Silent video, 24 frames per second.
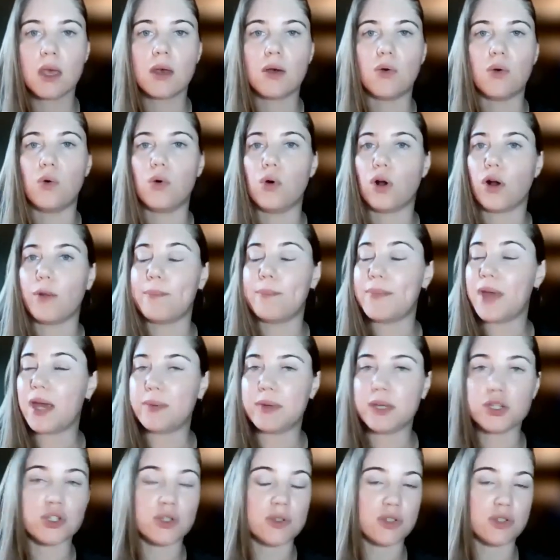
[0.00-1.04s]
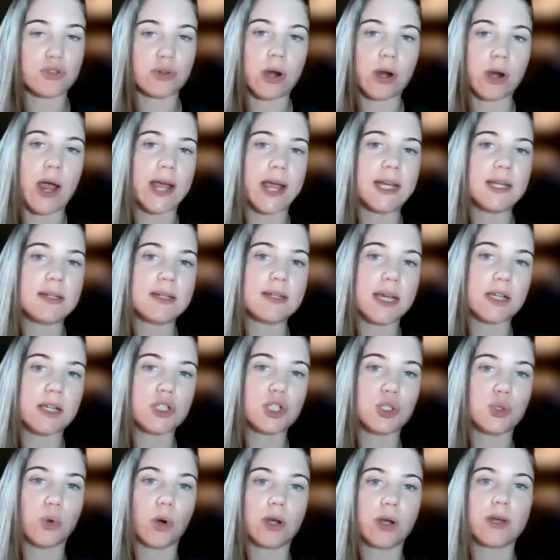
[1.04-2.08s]
Or maybe it's just trying to take
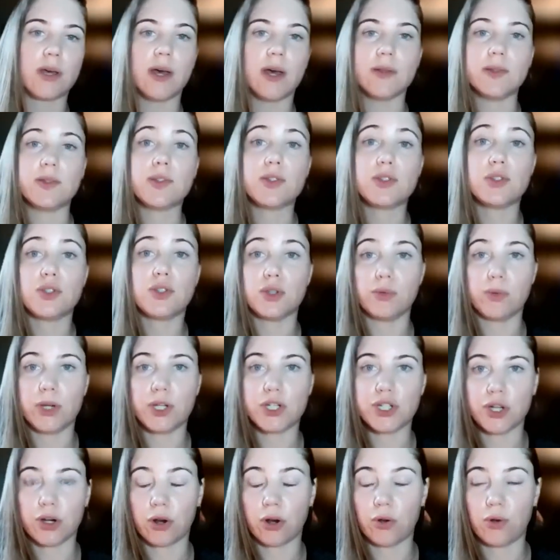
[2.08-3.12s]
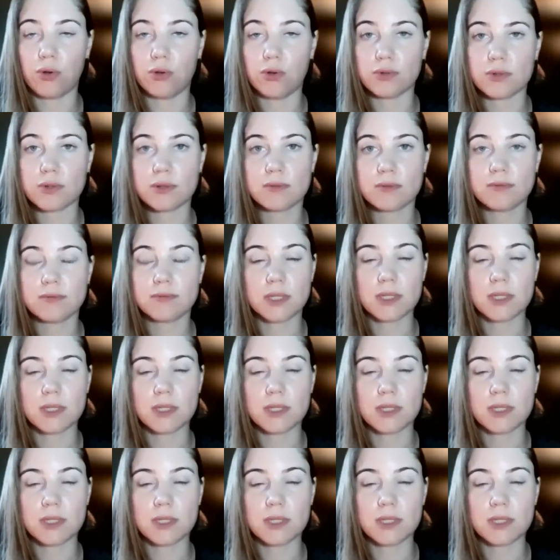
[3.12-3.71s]
shortcuts to reaching our goals.